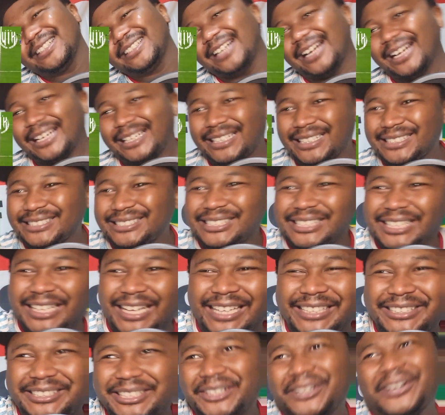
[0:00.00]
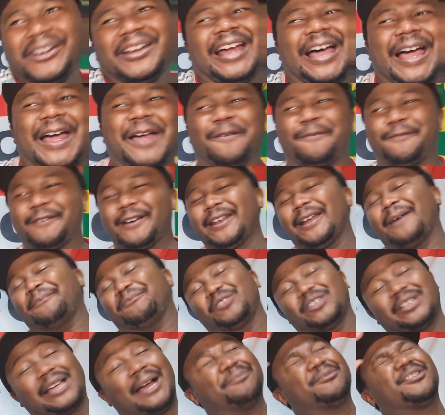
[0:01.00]
Like, as a United fan,
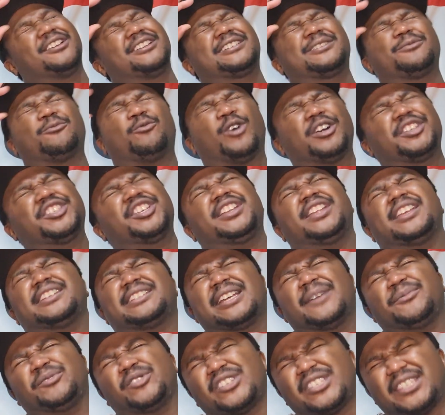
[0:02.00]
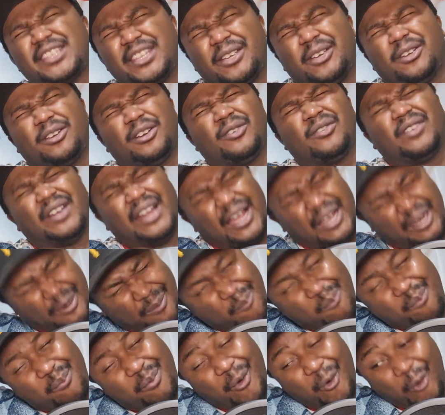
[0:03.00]
I'm just watching this, and I'm just thinking of, like,
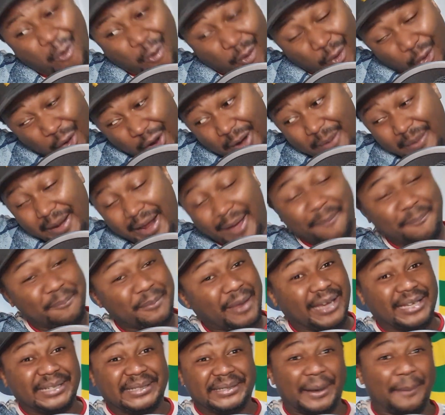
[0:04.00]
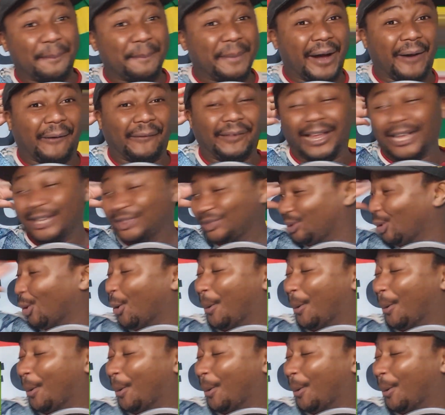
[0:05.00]
Bruno and, like, Mason Mount, like,